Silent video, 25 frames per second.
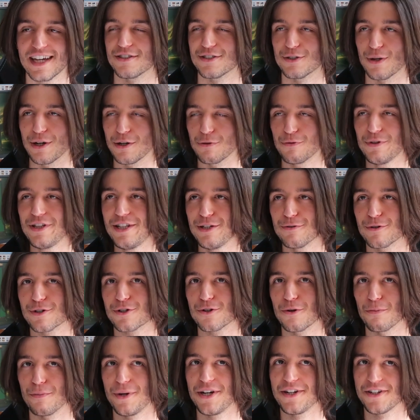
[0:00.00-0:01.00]
So I really
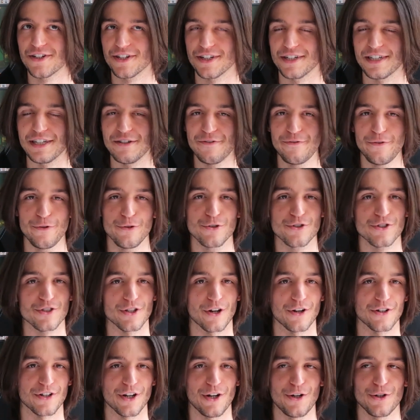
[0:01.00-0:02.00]
recommend that if you
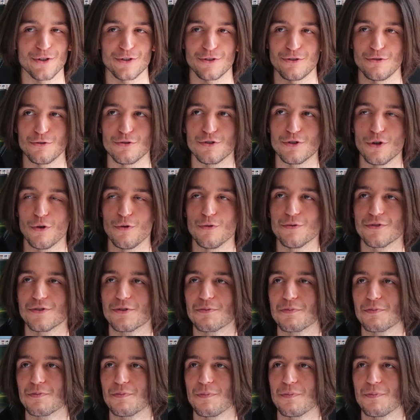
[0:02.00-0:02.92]
start out, you don't